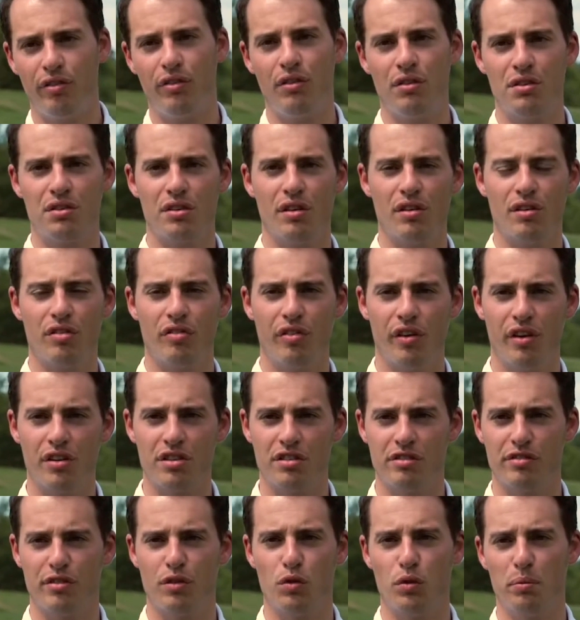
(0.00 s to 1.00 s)
a few shots
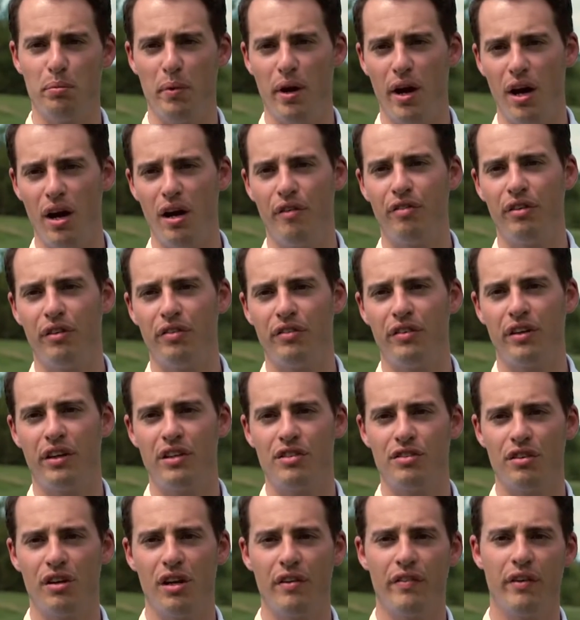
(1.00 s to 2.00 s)
first of all with my
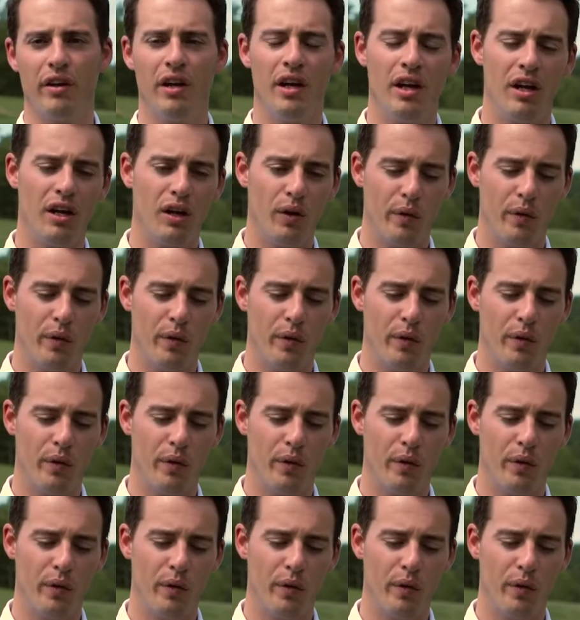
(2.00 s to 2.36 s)
R15 driver.